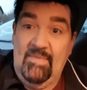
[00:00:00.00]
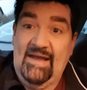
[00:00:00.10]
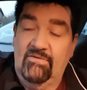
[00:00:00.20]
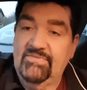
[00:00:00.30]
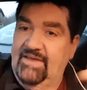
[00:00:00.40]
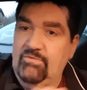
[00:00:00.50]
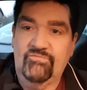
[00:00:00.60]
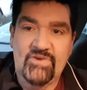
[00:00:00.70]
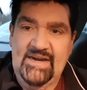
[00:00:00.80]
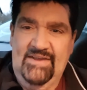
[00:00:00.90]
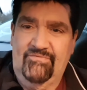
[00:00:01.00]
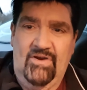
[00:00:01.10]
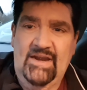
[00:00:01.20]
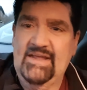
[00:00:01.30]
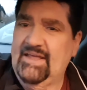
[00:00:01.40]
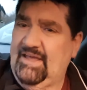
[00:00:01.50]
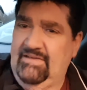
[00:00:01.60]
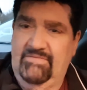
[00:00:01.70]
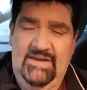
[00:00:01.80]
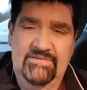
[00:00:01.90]
out, they were really friendly and
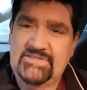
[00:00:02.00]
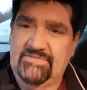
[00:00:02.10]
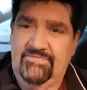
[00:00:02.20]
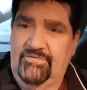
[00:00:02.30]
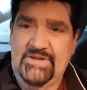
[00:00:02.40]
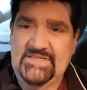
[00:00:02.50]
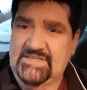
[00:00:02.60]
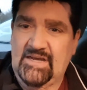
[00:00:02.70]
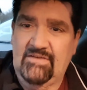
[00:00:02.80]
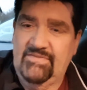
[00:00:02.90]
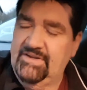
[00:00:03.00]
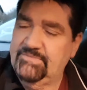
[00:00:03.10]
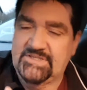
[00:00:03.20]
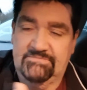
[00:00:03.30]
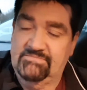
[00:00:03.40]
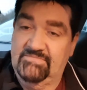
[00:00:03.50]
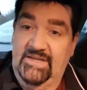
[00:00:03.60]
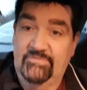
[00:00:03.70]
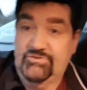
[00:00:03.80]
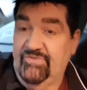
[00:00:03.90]
gave loads of free stuff, and it
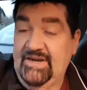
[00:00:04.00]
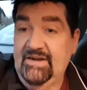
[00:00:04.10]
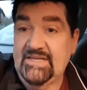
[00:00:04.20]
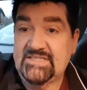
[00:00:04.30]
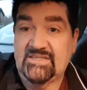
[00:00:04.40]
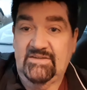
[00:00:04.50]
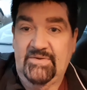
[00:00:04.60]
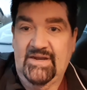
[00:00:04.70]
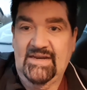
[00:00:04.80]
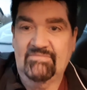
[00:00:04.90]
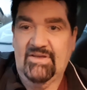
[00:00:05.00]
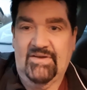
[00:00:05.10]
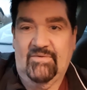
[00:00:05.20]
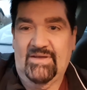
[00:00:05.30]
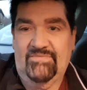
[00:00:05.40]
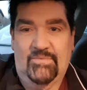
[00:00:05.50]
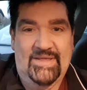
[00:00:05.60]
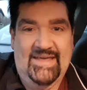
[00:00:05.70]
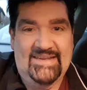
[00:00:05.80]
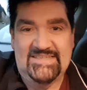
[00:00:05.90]
was really nice. I mean, I love going away for
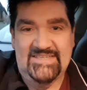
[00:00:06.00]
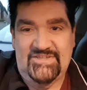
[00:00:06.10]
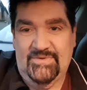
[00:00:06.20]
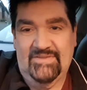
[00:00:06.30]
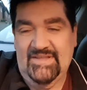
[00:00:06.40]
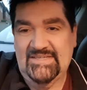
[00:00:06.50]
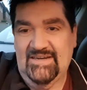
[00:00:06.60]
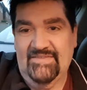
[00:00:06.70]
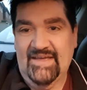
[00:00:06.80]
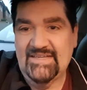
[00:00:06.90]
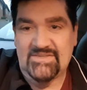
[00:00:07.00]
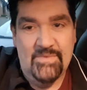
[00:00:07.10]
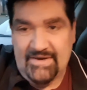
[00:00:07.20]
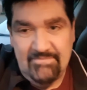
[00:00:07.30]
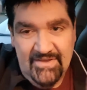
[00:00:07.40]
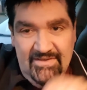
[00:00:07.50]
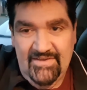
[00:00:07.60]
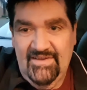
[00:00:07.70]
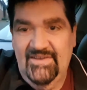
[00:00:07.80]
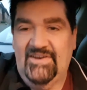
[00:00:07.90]
weekends and doing things like that. So we went,
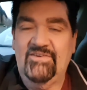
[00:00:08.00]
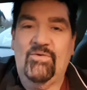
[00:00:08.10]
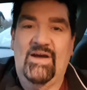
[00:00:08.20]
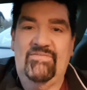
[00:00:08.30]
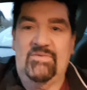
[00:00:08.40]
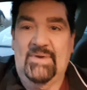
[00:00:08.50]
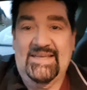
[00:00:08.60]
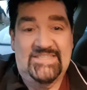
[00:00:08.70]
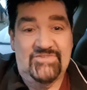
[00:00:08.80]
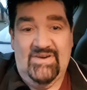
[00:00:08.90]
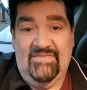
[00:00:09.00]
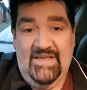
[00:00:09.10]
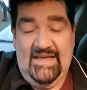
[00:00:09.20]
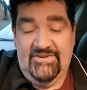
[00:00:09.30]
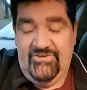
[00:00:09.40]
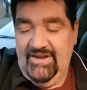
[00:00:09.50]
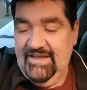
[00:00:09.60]
you know, quite a few places around the country,